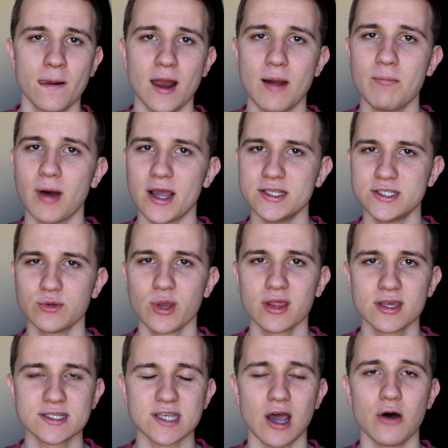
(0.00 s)
And by doing
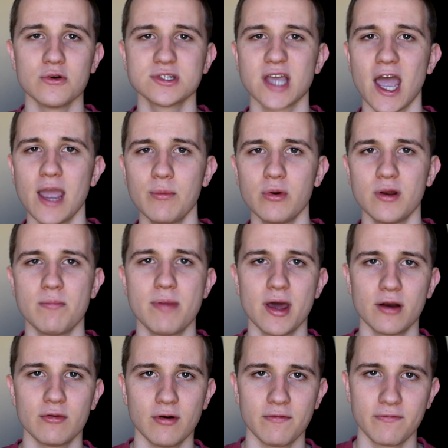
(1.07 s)
this, I was able to
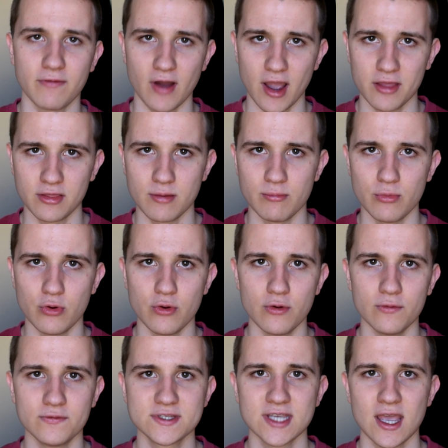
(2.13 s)
better refine the
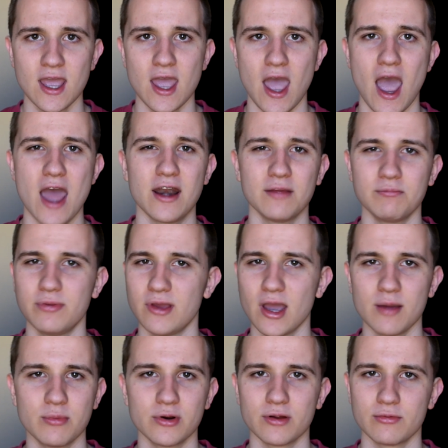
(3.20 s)
moves and be
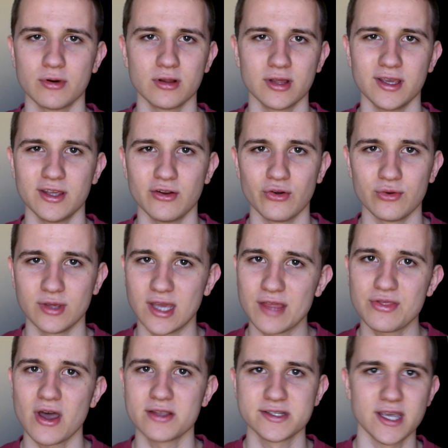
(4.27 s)
able to really,
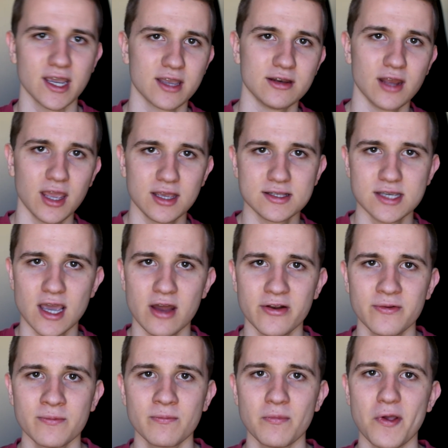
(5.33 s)
get that technique
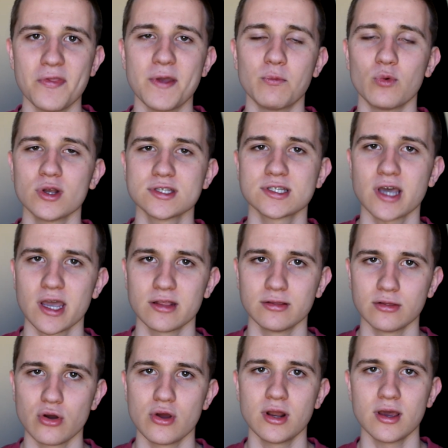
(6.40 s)
down. And then once I'd
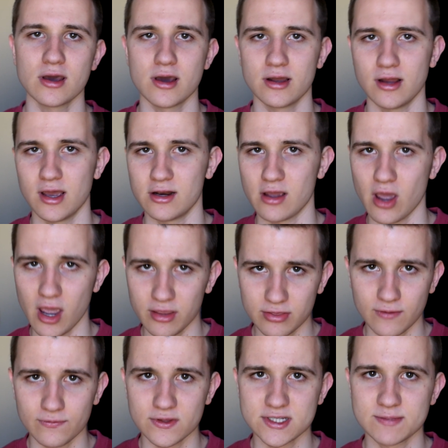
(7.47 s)
learn it at
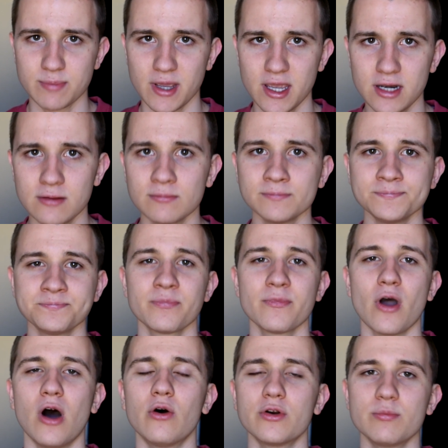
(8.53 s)
1/8 of the speed,
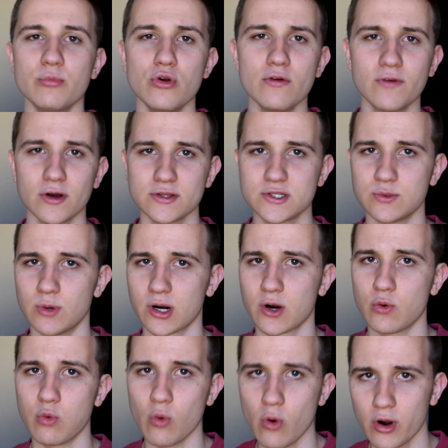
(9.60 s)
I would move on to
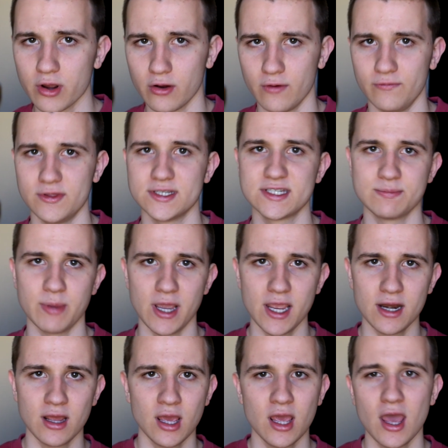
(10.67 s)
1/4 of the
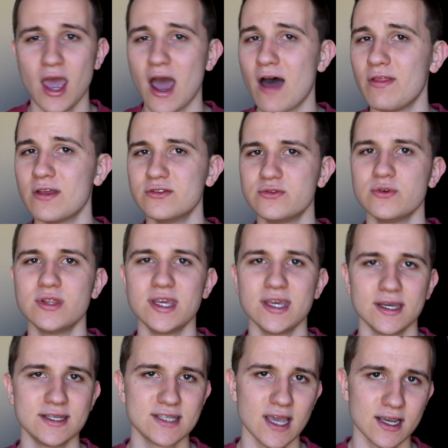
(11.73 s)
speed and then do the
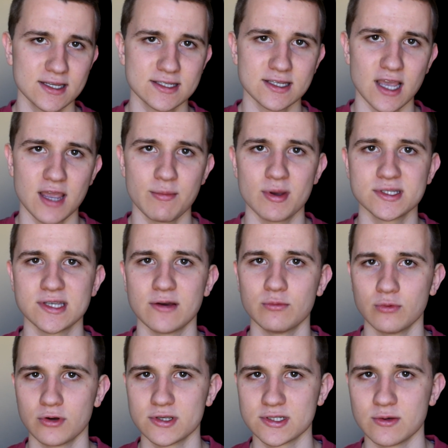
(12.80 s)
exact same as I
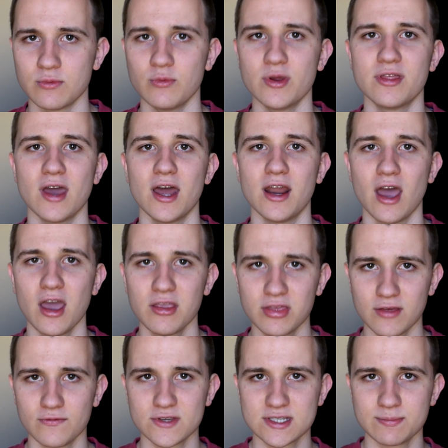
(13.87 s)
was with 1/8
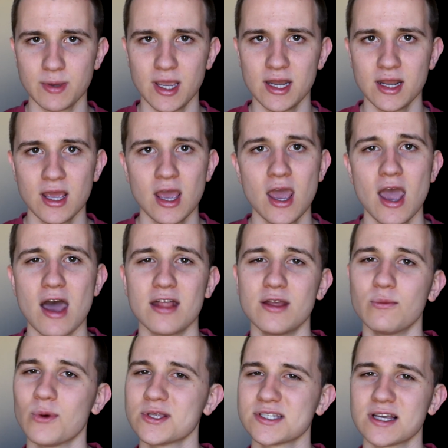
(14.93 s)
of the speed. And
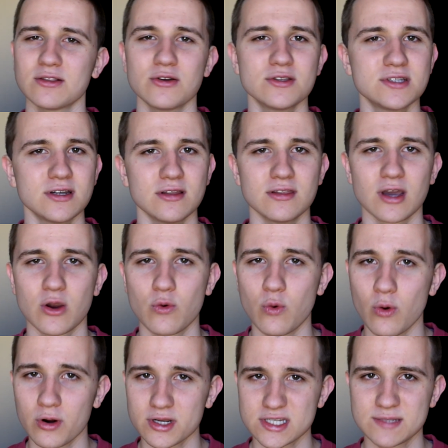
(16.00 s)
then once I learned it in the
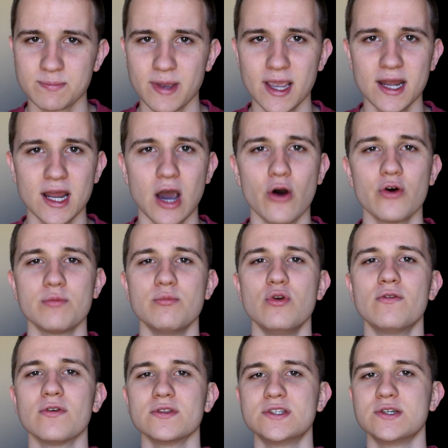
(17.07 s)
1/4 speed, I would
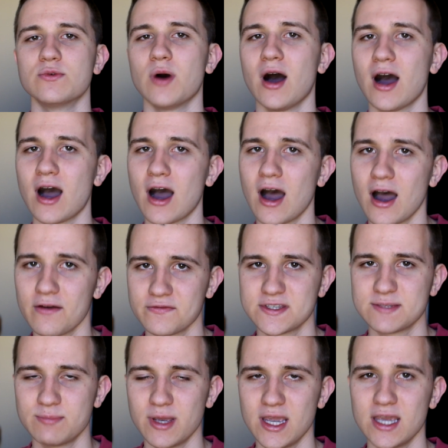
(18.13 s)
move on to a half
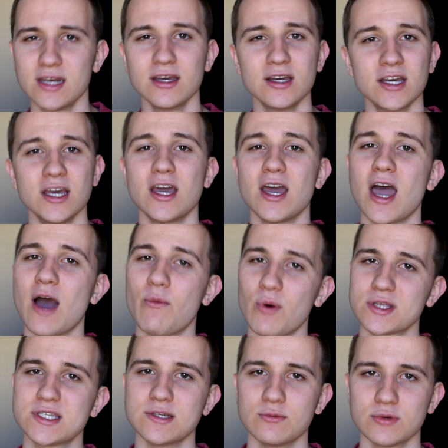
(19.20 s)
speed. And
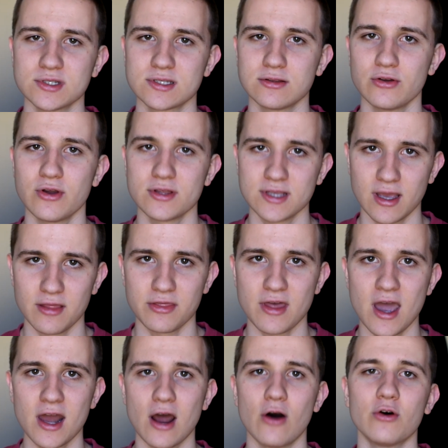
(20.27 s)
once it was learned at
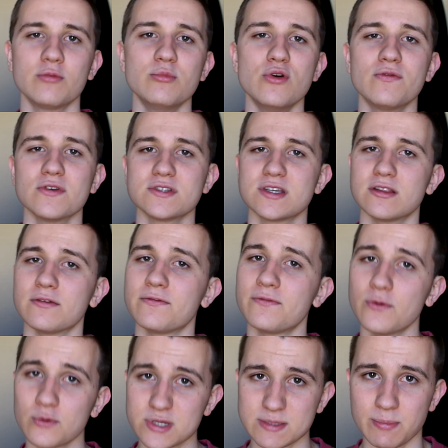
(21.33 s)
that, I would move on to the
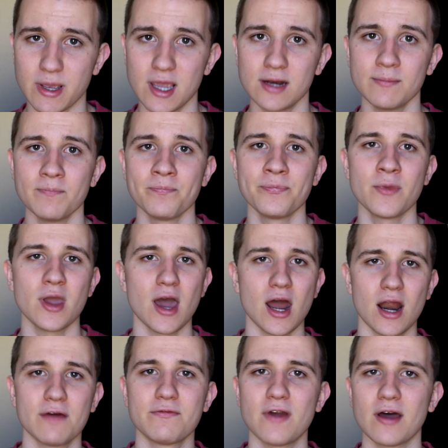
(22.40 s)
full speed.
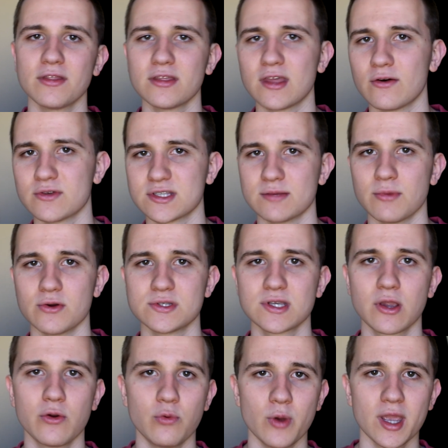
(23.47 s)
And I found that that was the
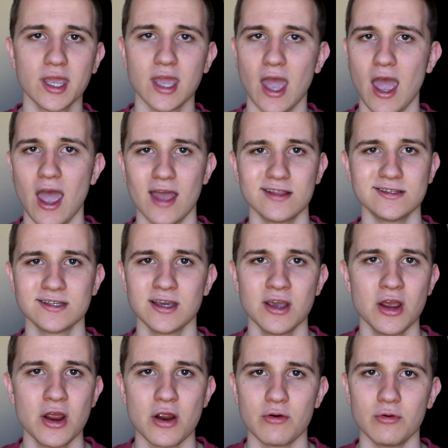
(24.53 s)
most quick and
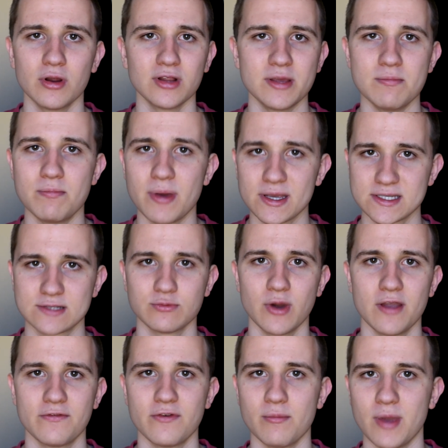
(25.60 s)
really best
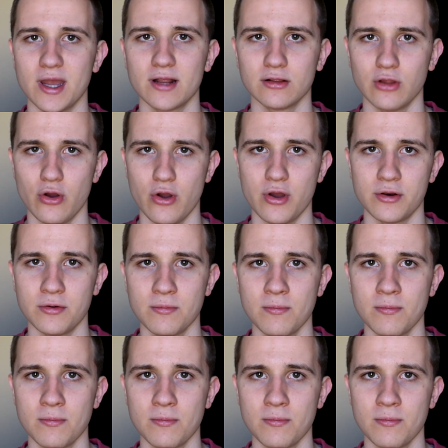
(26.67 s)
way for me to learn.